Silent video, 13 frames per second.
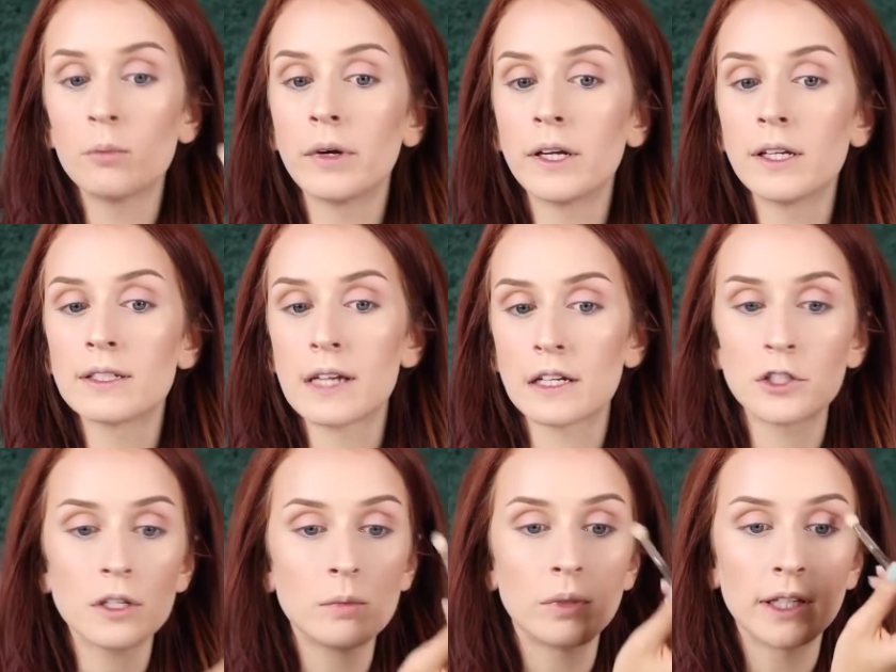but it's
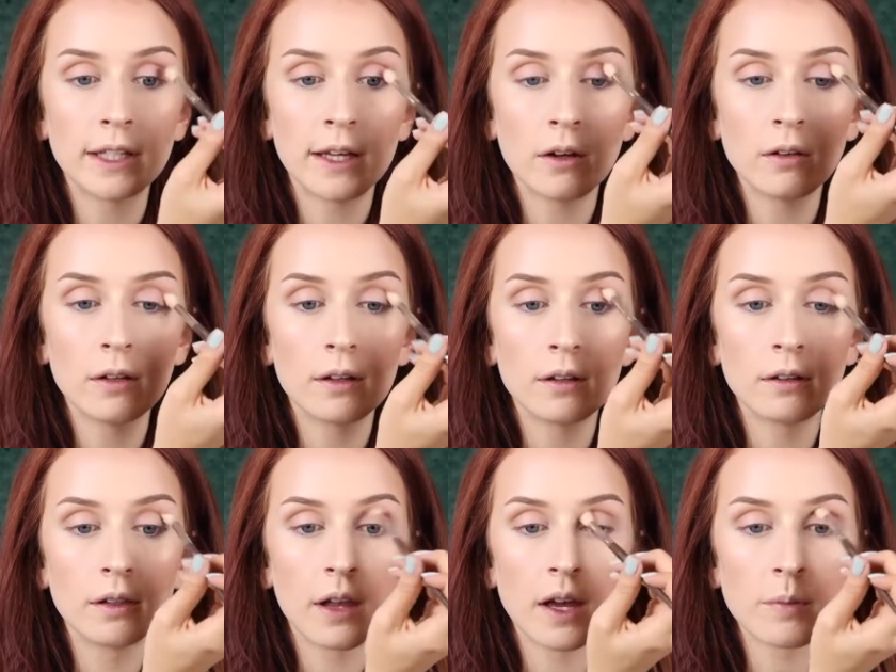actually blending out a
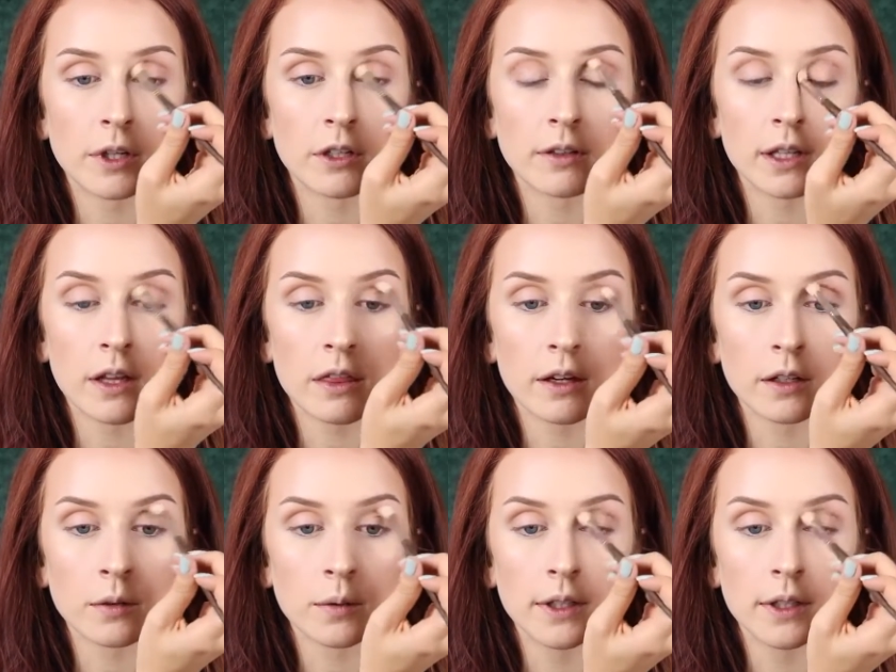lot better than I thought it